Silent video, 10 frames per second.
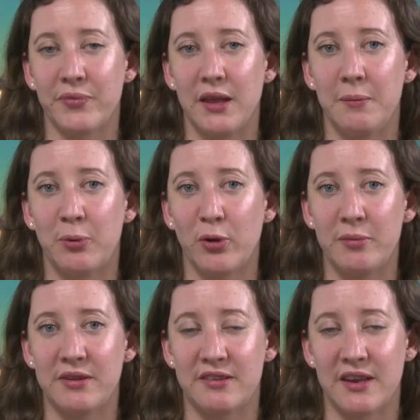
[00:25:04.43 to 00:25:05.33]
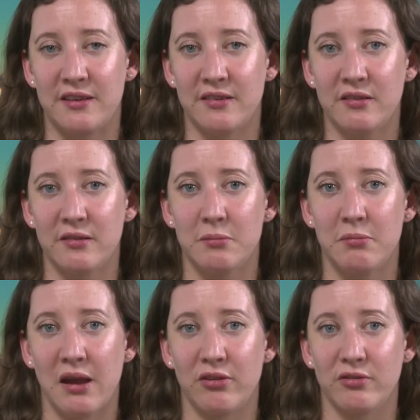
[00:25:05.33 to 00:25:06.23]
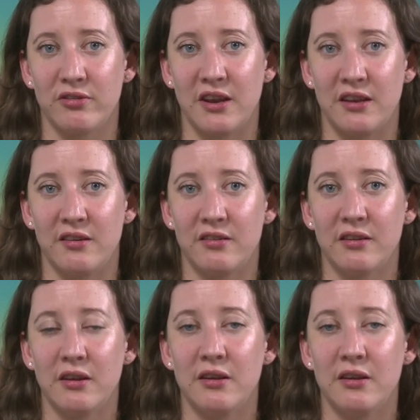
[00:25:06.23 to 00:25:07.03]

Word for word: employment status, marital status,